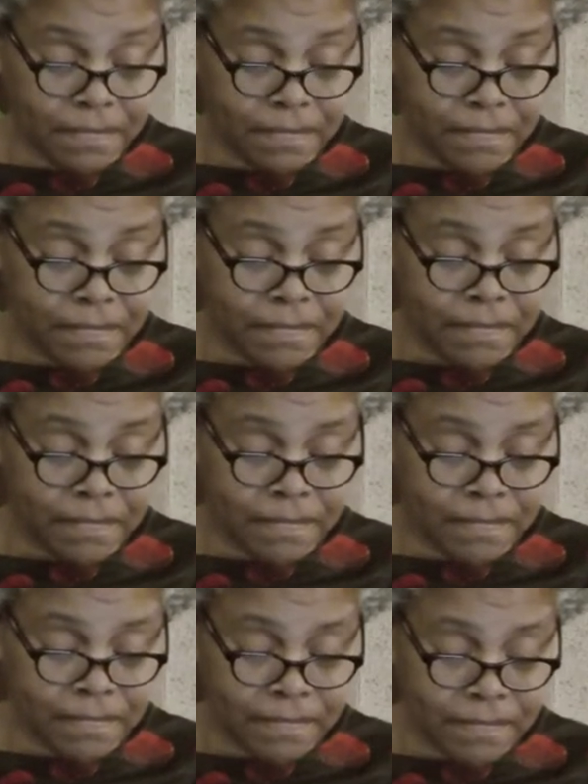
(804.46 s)

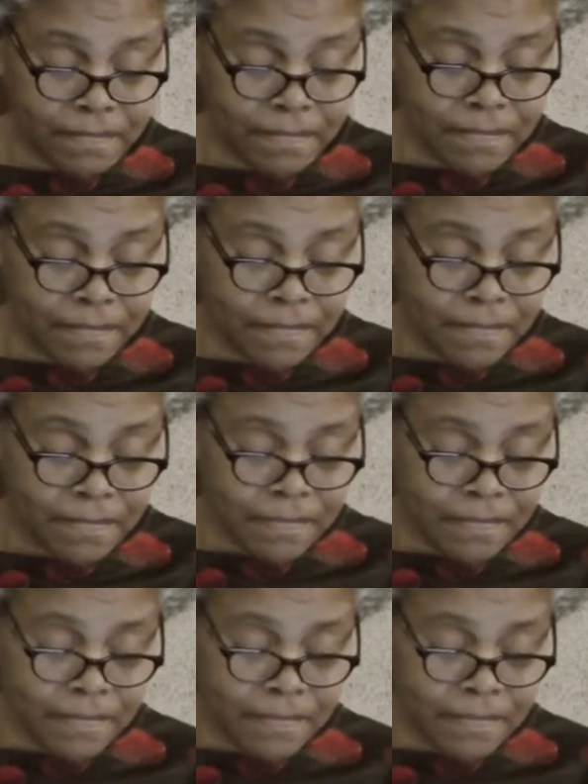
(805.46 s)
Nothing is said.